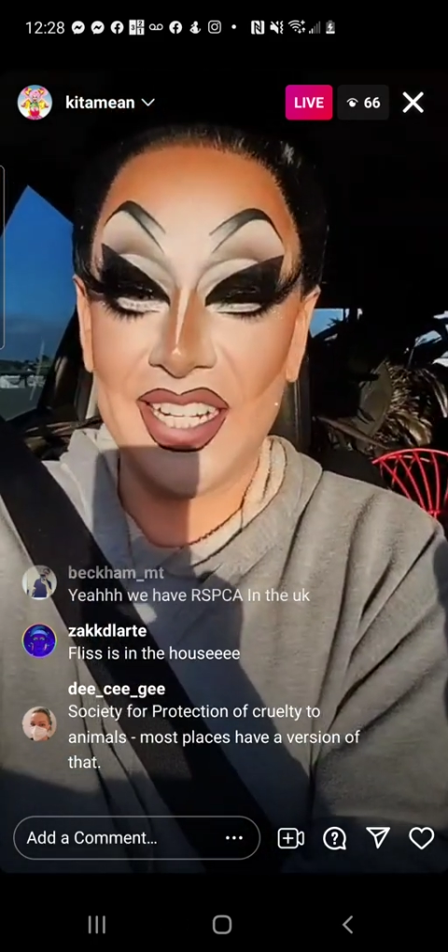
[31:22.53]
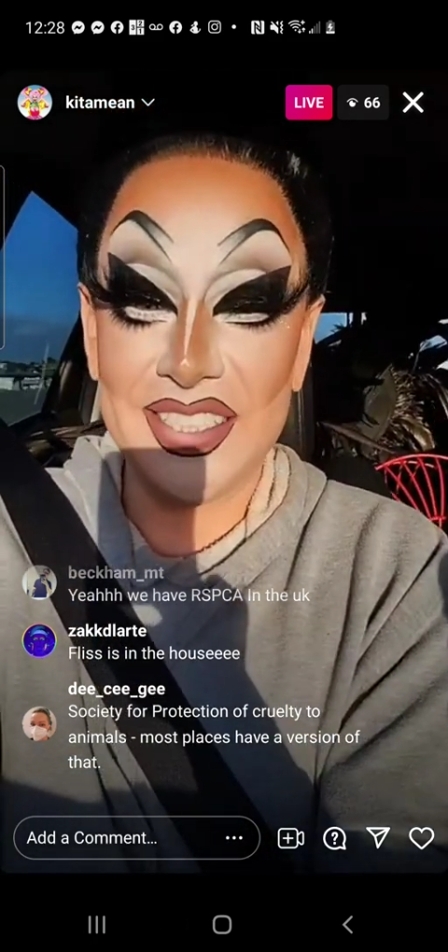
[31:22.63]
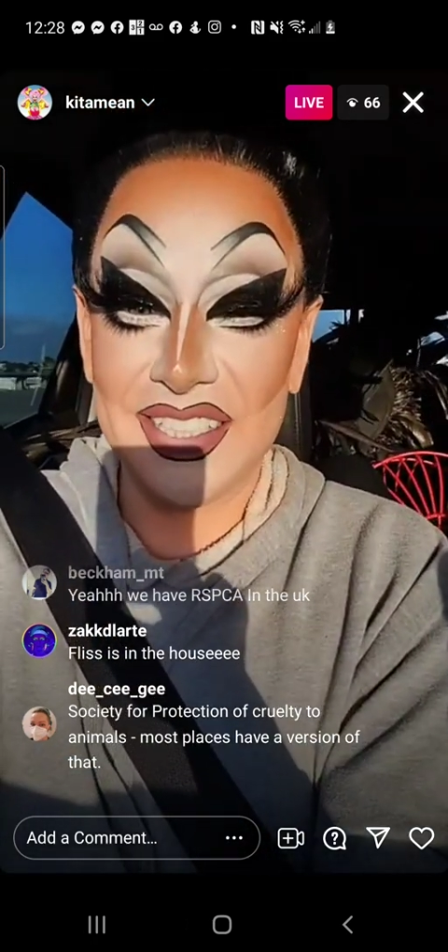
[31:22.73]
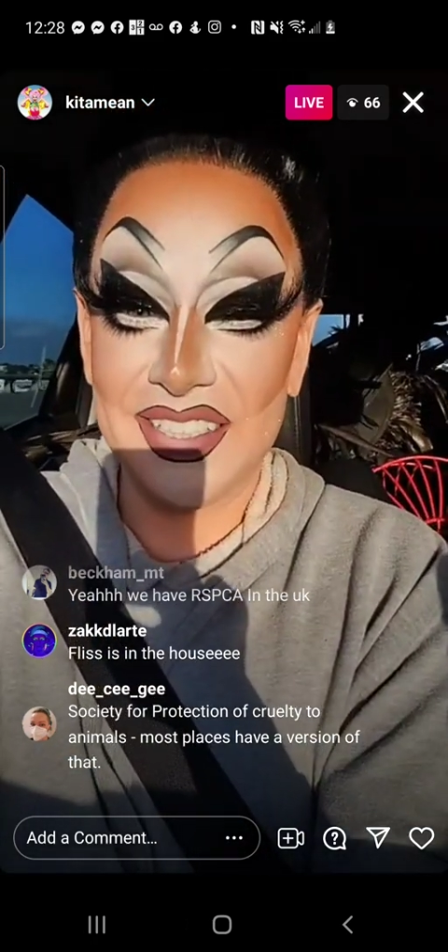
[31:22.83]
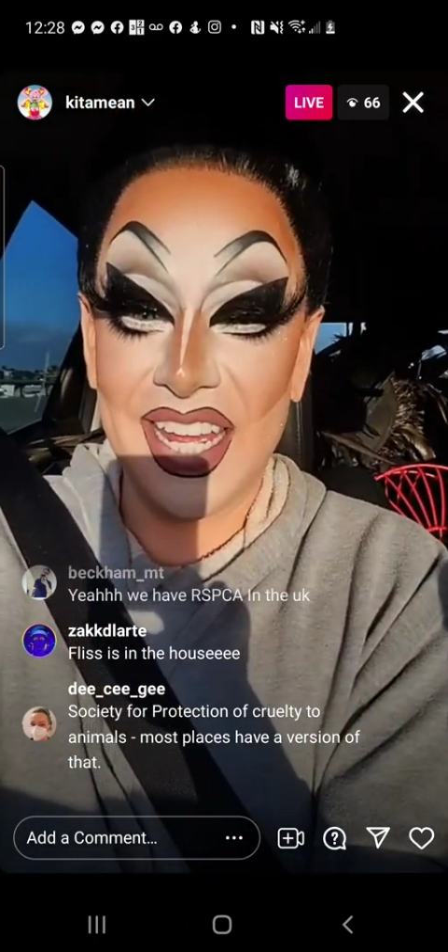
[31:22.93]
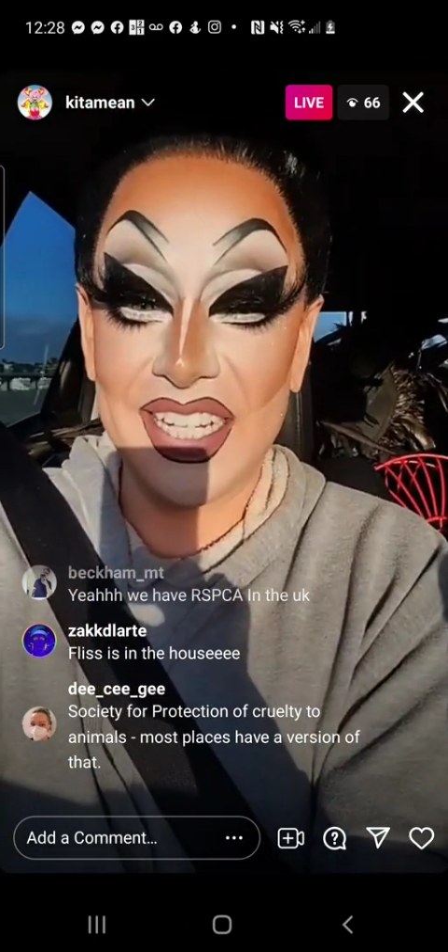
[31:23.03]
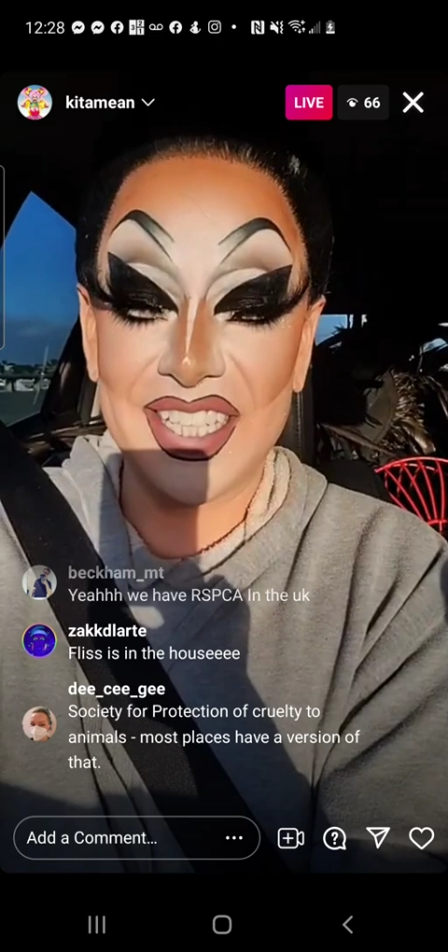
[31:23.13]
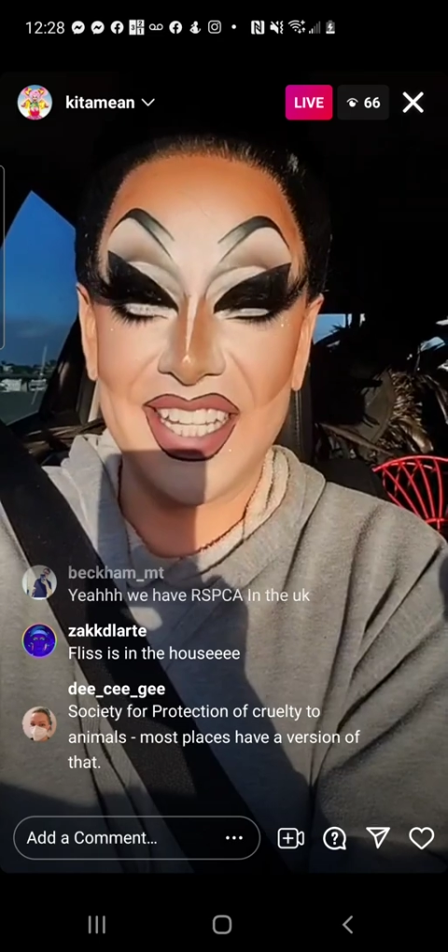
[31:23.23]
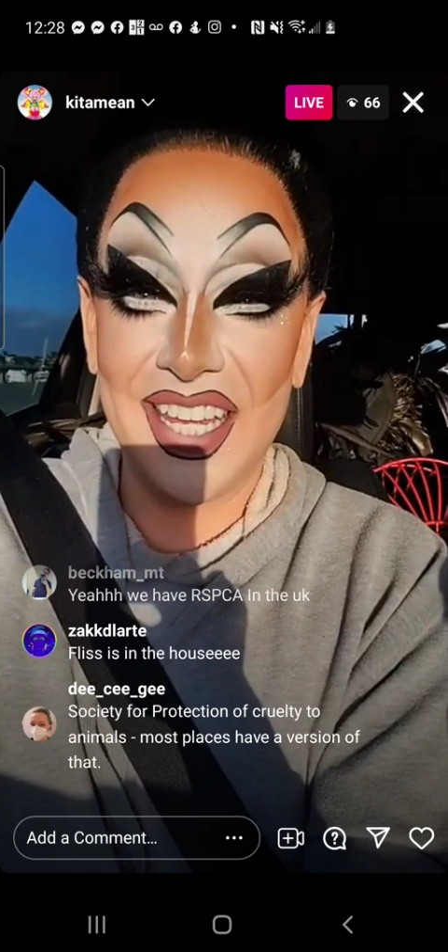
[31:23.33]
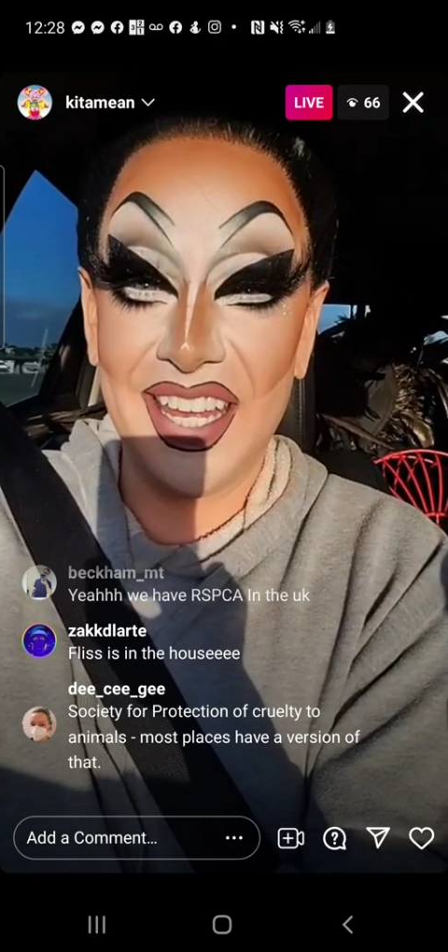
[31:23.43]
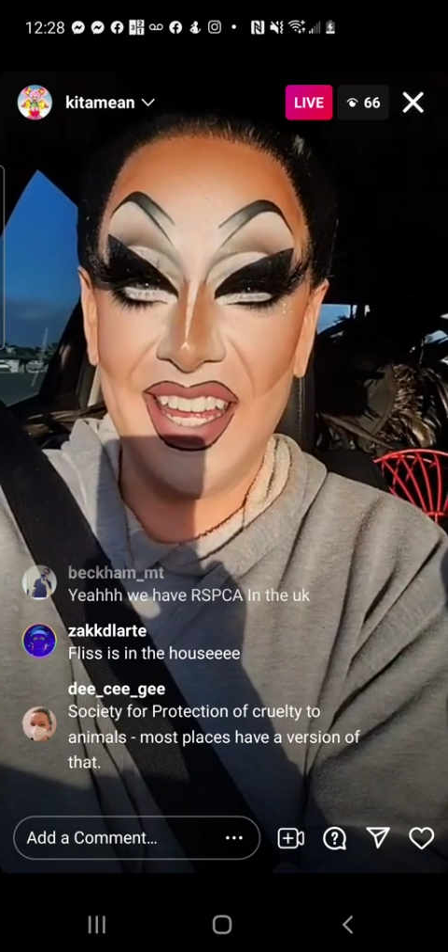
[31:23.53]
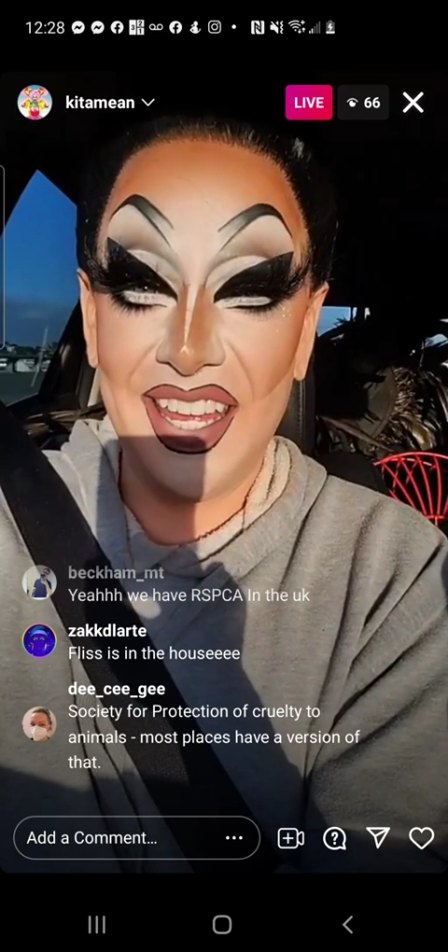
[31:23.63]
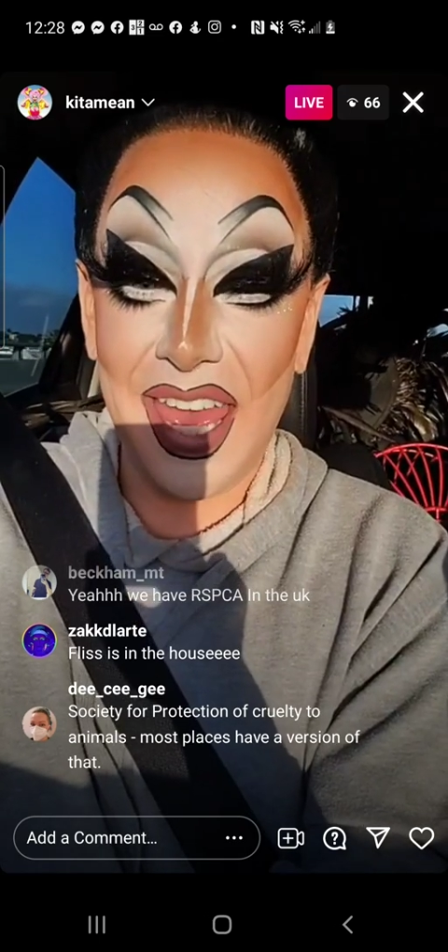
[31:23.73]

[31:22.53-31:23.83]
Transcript: and I didn't actually